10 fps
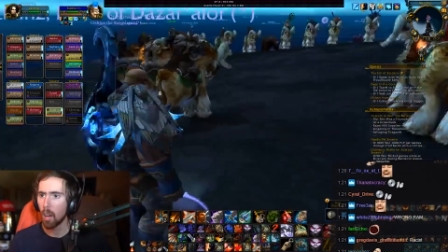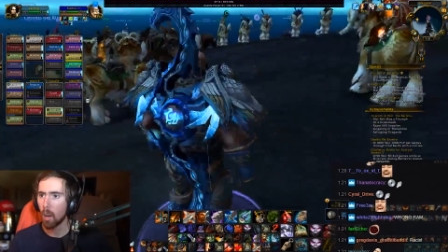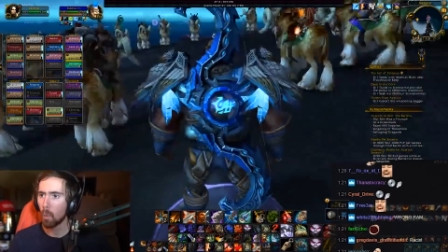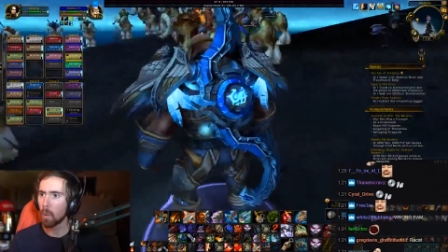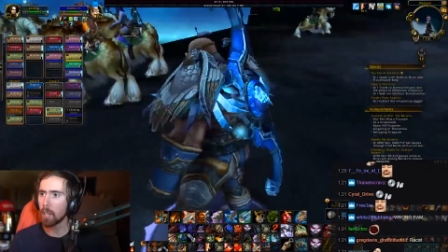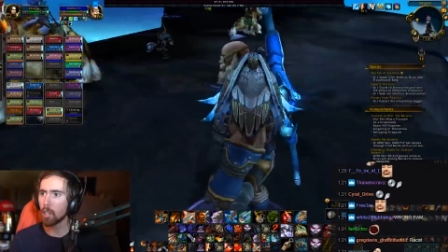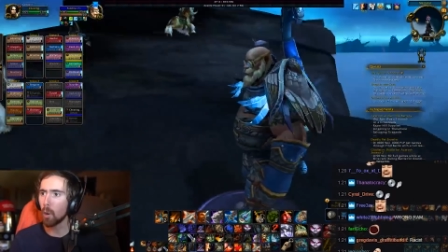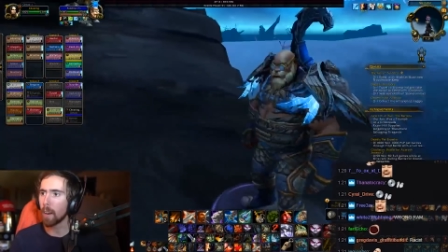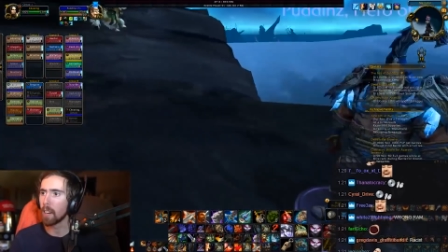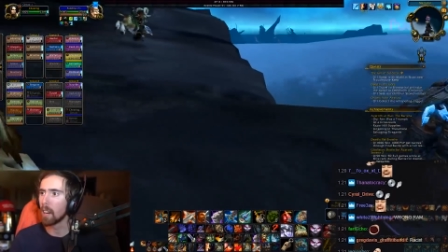What are you
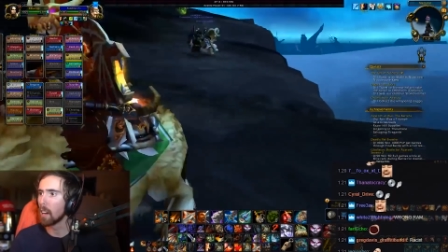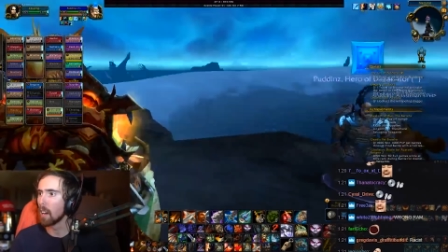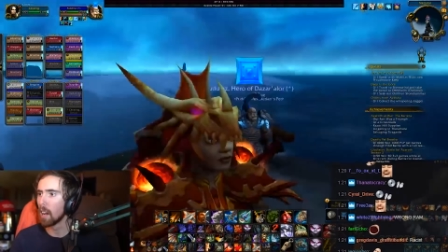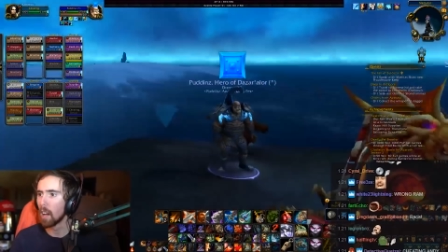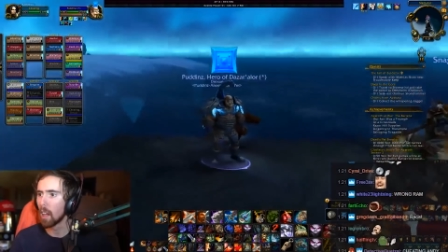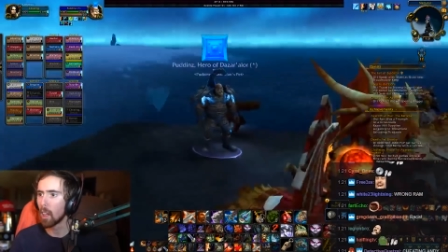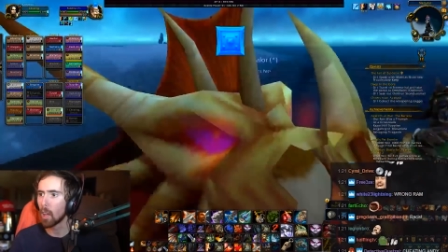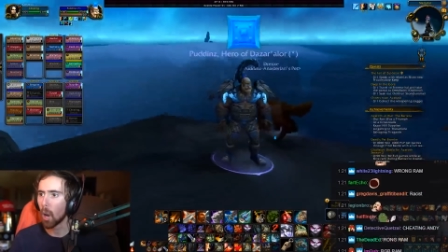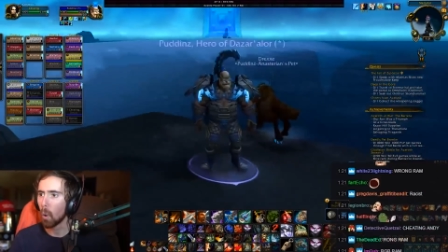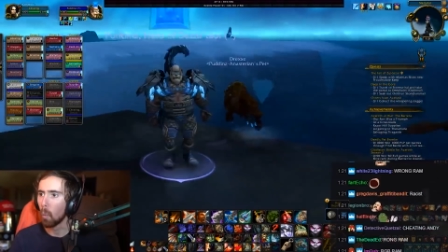doing?
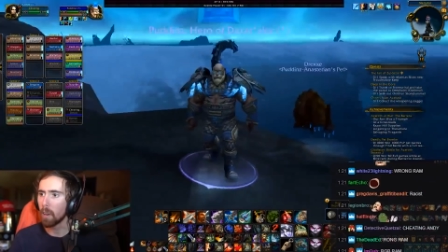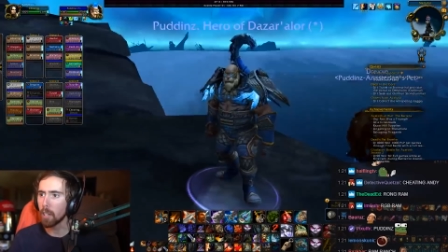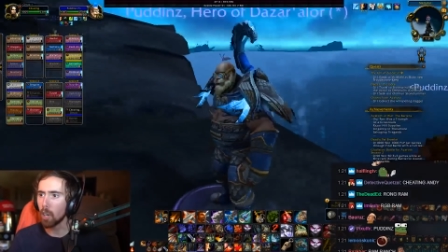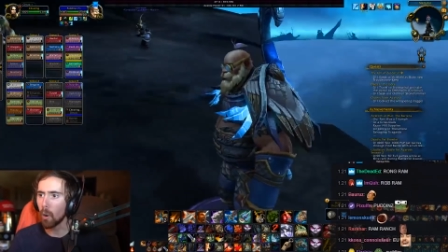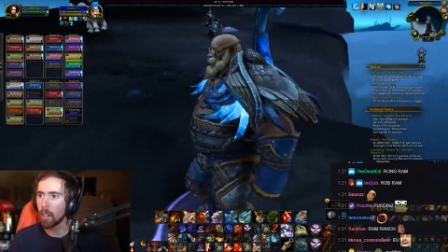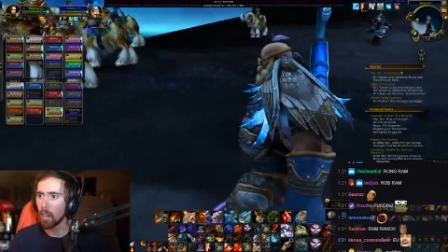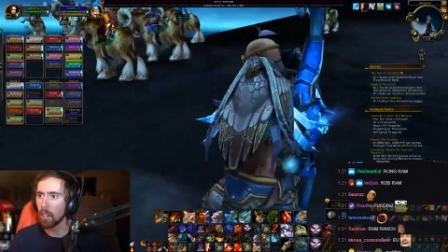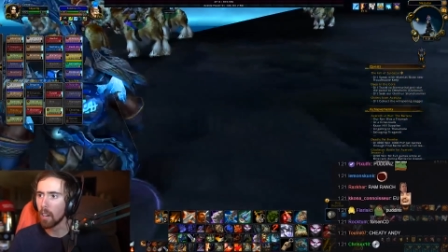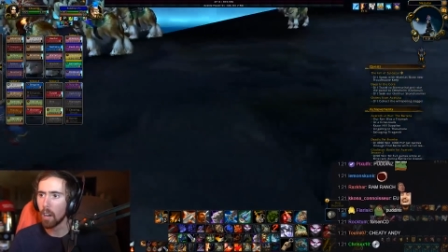What are you doing, dude?